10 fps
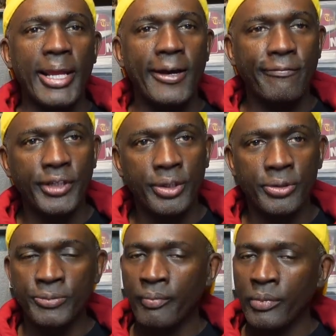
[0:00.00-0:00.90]
fields.
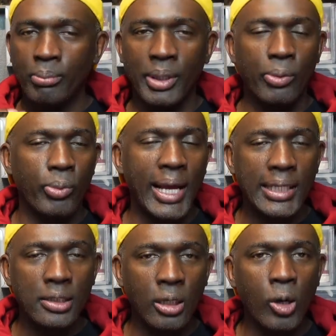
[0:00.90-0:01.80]
But I
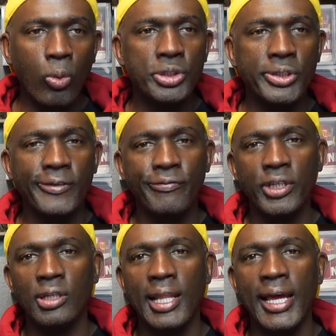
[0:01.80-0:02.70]
don't want you to feel
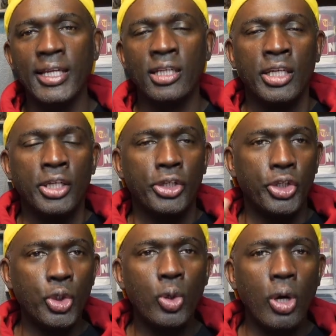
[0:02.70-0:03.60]
like
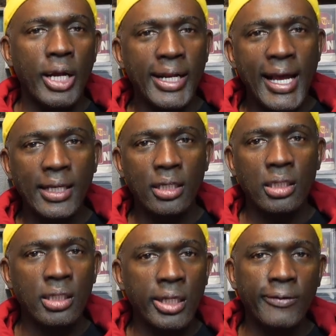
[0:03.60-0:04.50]
you are not good
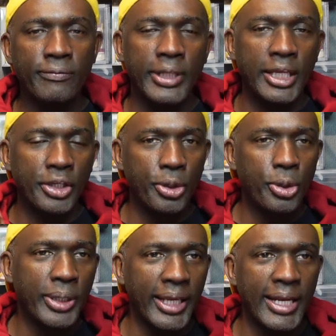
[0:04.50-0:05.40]
enough, that you
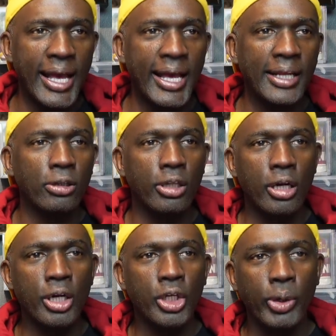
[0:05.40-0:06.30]
cannot
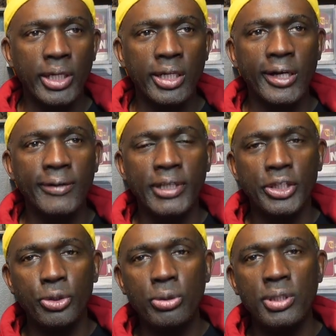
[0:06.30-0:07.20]
learn quick enough, that
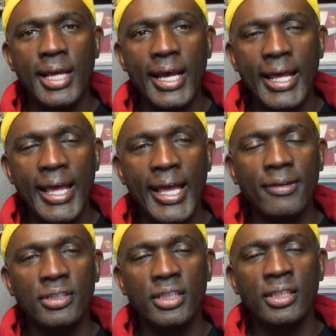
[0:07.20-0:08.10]
you do not have
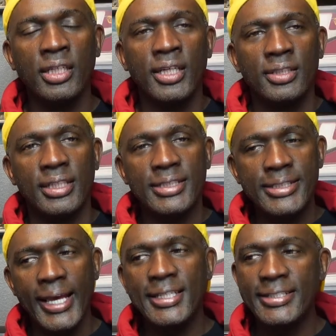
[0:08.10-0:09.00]
the
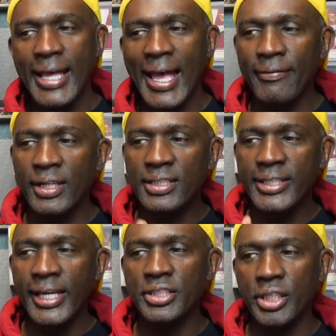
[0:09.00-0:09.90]
tech savvy, the
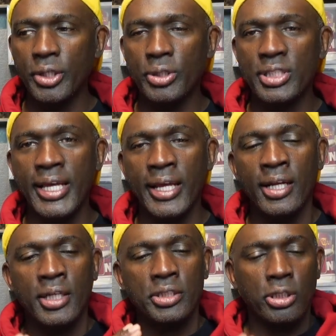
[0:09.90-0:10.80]
tech skill set
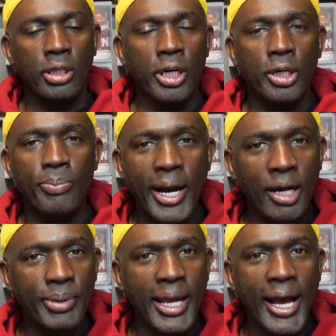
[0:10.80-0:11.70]
to learn Power
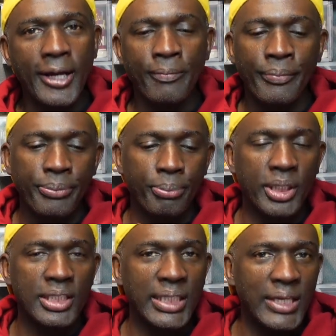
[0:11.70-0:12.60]
BI.
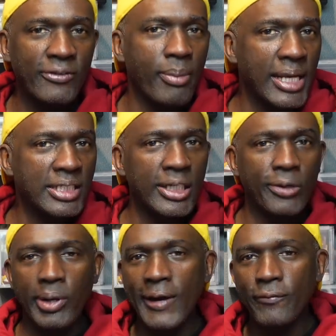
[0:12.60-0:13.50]
Because even myself,
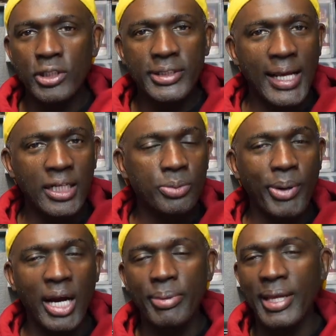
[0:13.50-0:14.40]
when I first got into
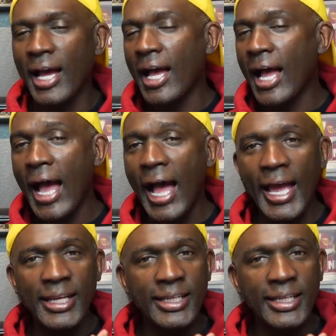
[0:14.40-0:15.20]
Power BI, I